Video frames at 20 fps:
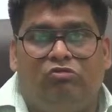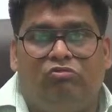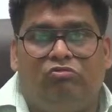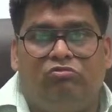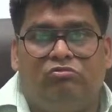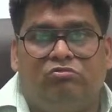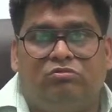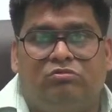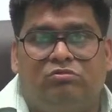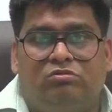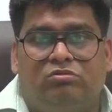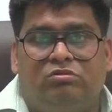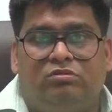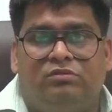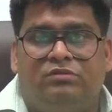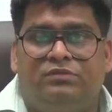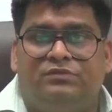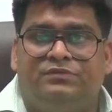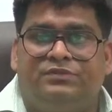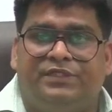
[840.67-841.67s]
growth,
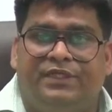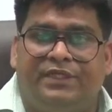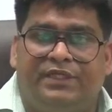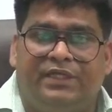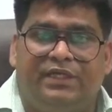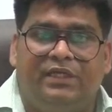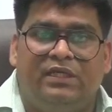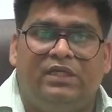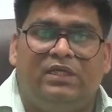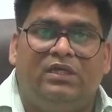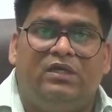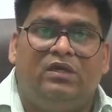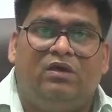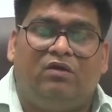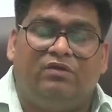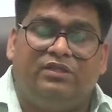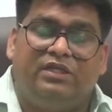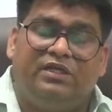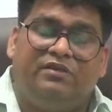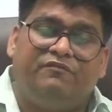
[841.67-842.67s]
okay,
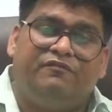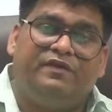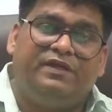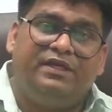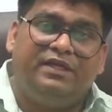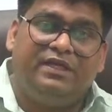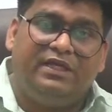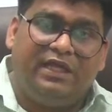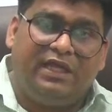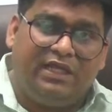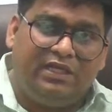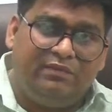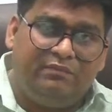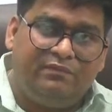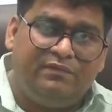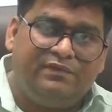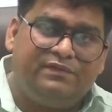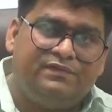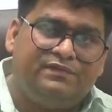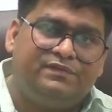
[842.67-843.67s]
or they're different in
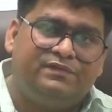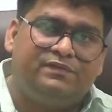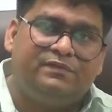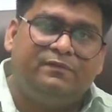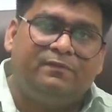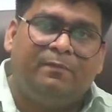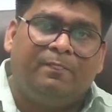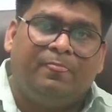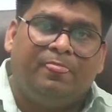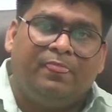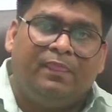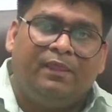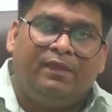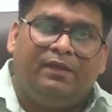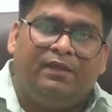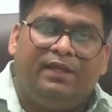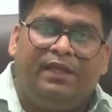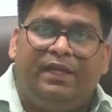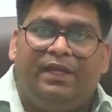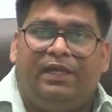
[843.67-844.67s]
animals,
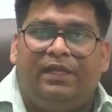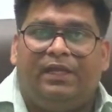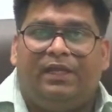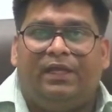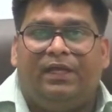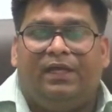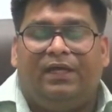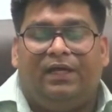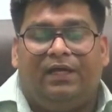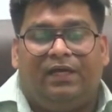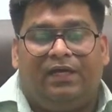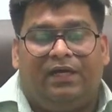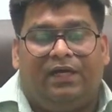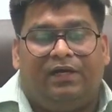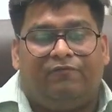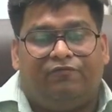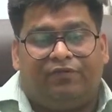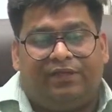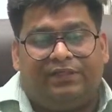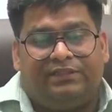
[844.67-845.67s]
right?
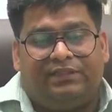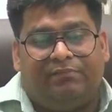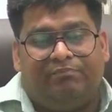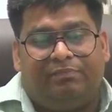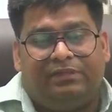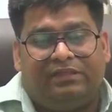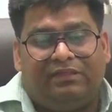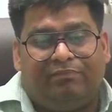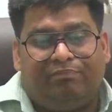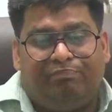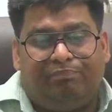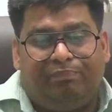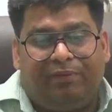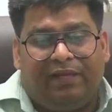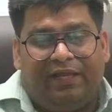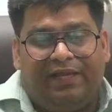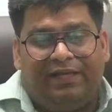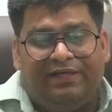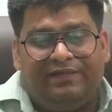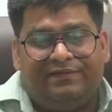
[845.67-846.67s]
For example, the
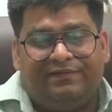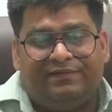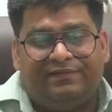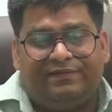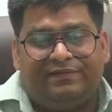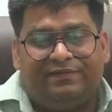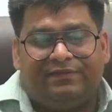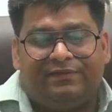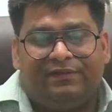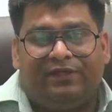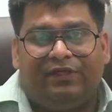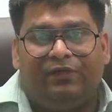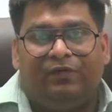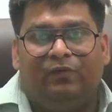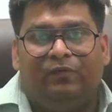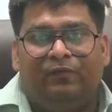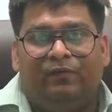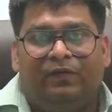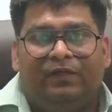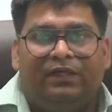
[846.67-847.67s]
plants,
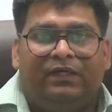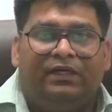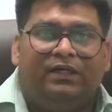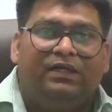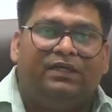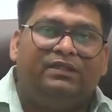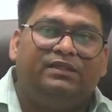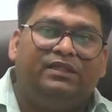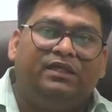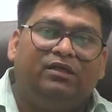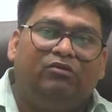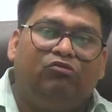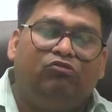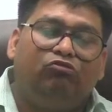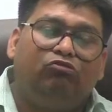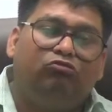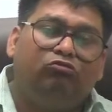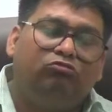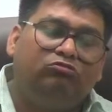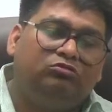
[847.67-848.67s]
the
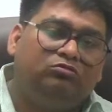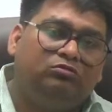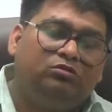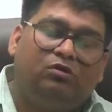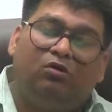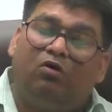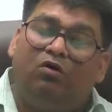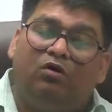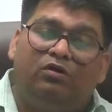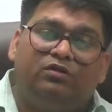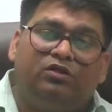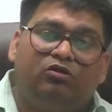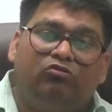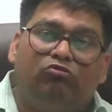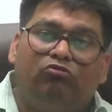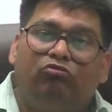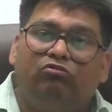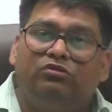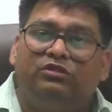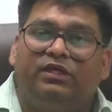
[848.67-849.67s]
growth
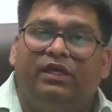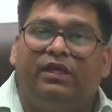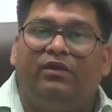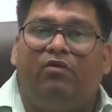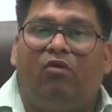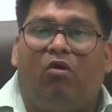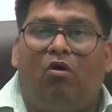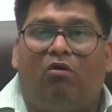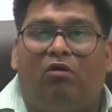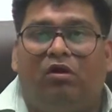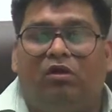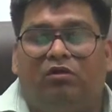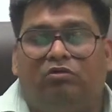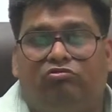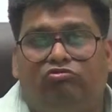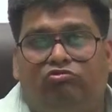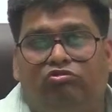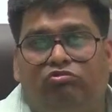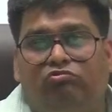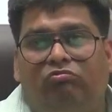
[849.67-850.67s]
can
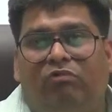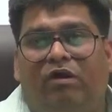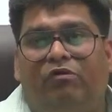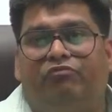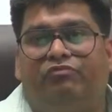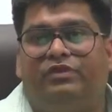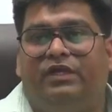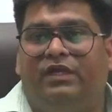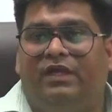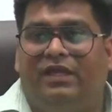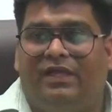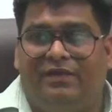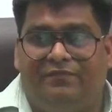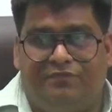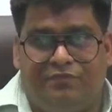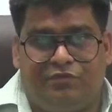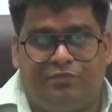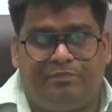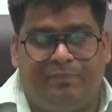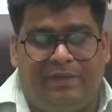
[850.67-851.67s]
occur throughout their
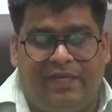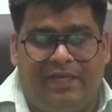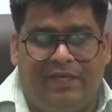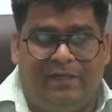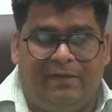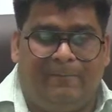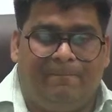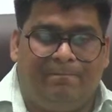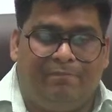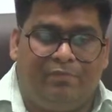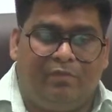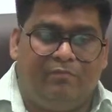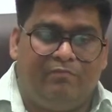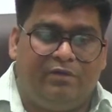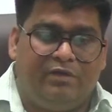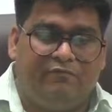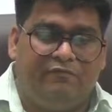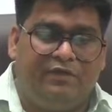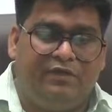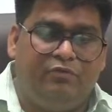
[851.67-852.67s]
lifespan.
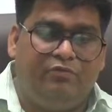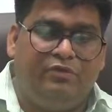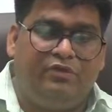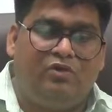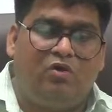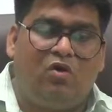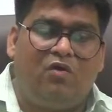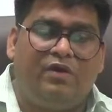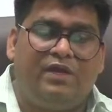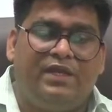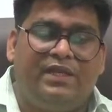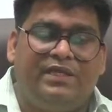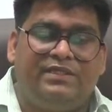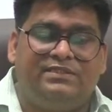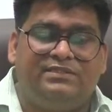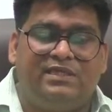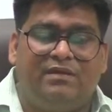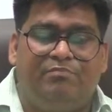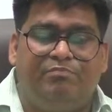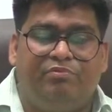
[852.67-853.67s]
But when you talk an
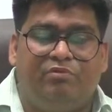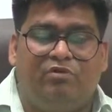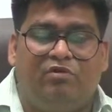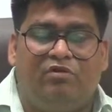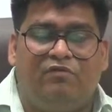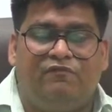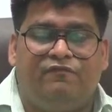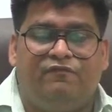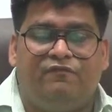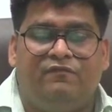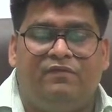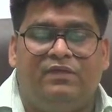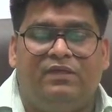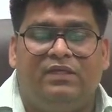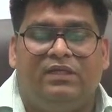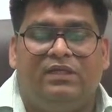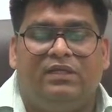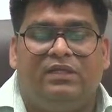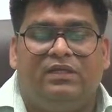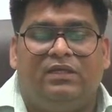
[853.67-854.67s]
example of
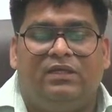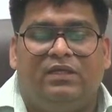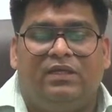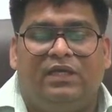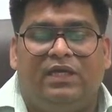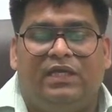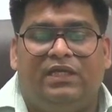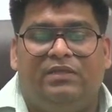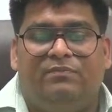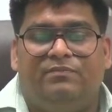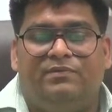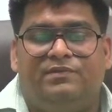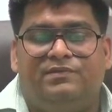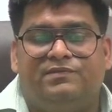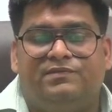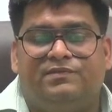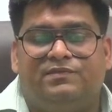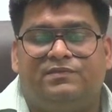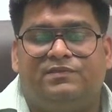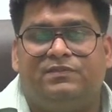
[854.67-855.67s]

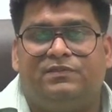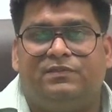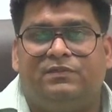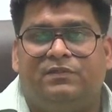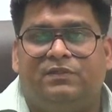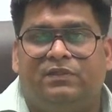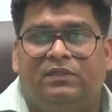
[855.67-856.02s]
animals,